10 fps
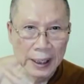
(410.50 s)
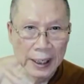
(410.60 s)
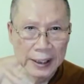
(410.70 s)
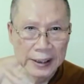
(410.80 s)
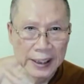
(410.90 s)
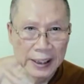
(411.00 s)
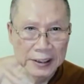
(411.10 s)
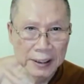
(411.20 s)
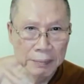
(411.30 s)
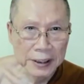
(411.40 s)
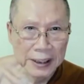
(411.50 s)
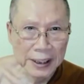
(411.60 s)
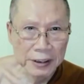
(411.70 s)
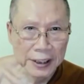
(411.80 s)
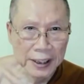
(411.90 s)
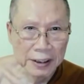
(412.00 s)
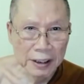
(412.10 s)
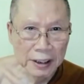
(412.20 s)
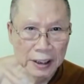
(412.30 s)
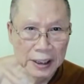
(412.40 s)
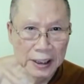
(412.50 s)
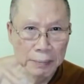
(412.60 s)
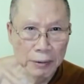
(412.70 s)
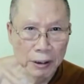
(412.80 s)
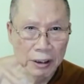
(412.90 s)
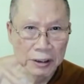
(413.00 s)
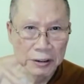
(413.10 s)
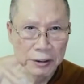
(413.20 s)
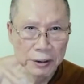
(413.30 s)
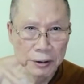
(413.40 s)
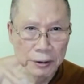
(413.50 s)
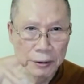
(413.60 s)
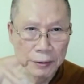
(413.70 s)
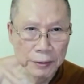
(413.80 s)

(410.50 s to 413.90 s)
And they are something that you cannot keep or control.